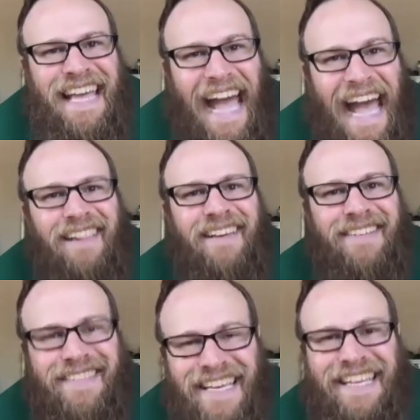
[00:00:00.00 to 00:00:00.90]

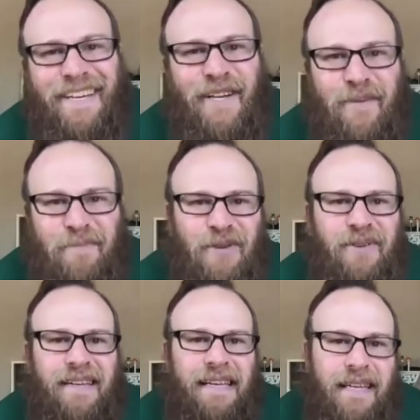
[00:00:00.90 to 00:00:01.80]
Alex in
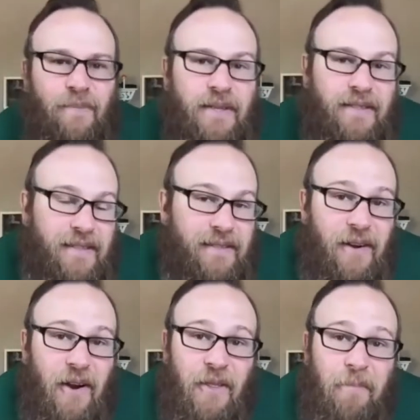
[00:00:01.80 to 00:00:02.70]
community images
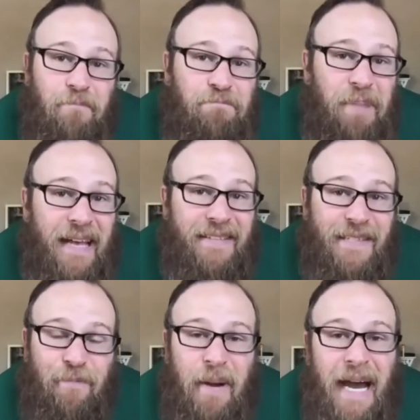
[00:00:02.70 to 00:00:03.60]
are the
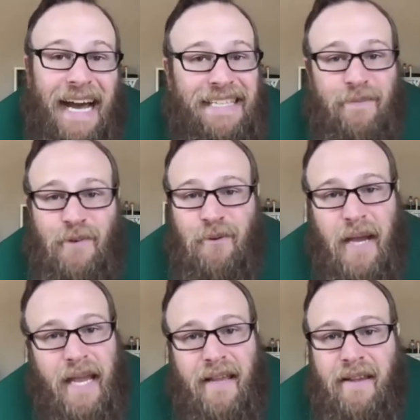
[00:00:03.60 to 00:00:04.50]
best possible
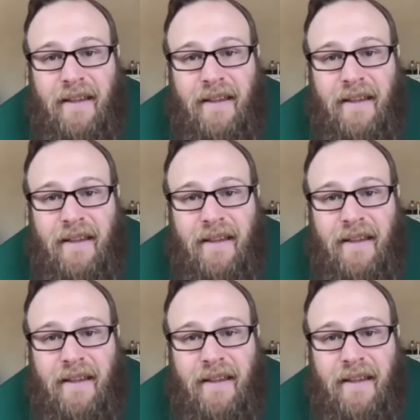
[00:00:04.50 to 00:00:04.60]
way